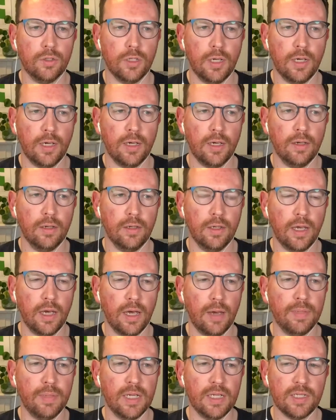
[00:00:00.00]
Yeah.
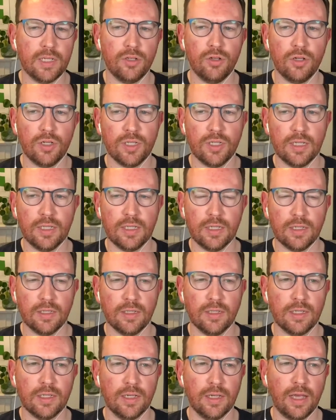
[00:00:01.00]
I mean, it's interesting
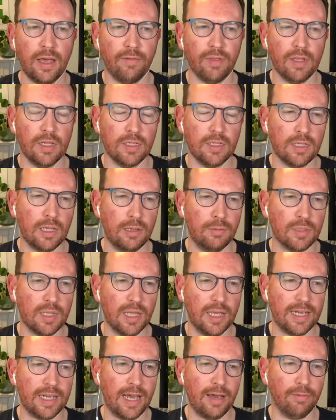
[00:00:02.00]
to have these themes
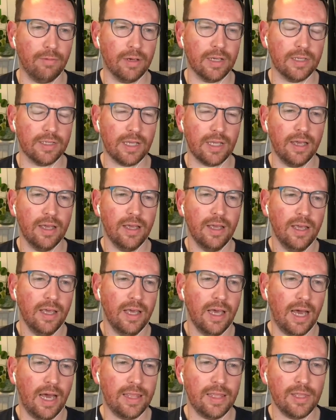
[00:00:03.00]
laid out, because I
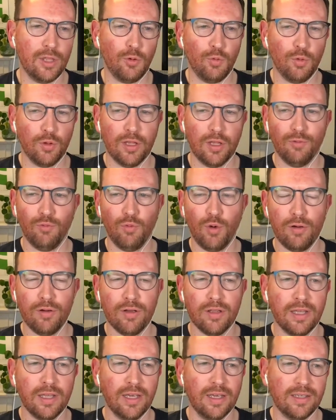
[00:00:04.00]
think the
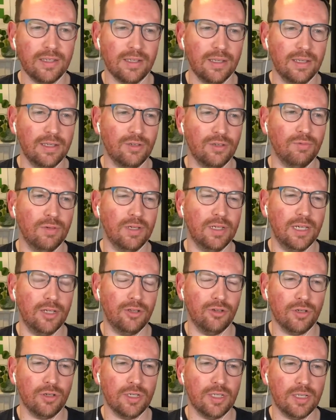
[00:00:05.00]
woke thing is really
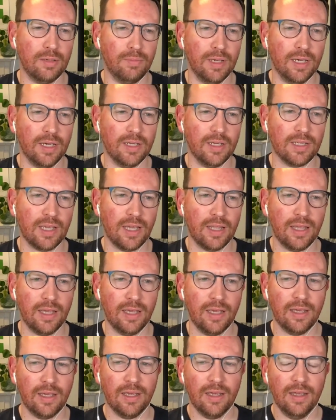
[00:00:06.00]
interesting, because I
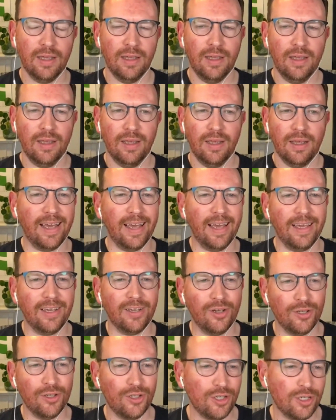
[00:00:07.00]
think it
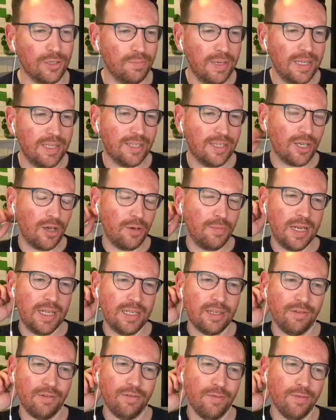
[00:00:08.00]
could just mean so many
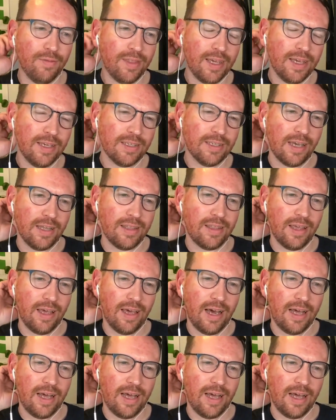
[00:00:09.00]
different things. I think